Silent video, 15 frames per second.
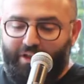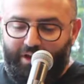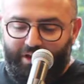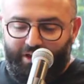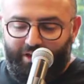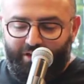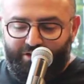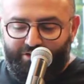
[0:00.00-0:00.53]

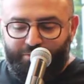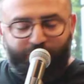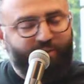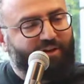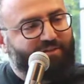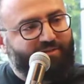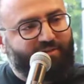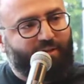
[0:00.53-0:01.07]

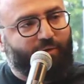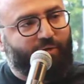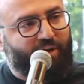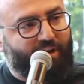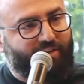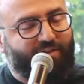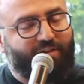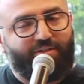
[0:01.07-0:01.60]
express
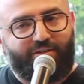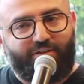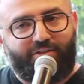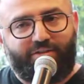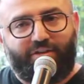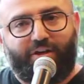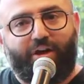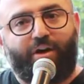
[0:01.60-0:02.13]
our
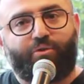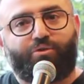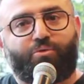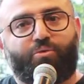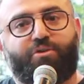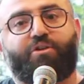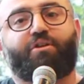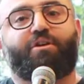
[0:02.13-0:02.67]
identity, how do
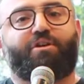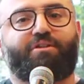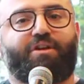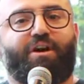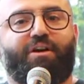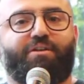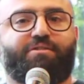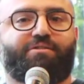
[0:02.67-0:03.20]
we
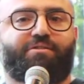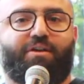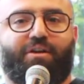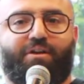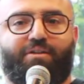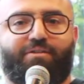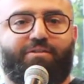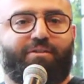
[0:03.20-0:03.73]
recognize
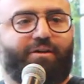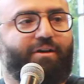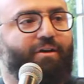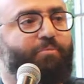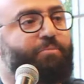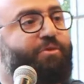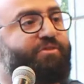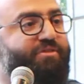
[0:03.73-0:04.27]
and
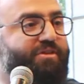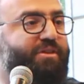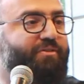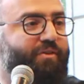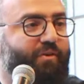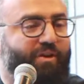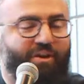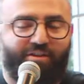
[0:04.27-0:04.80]

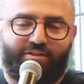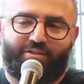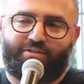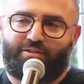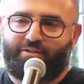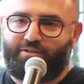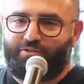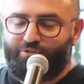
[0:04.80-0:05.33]
perceive our identity.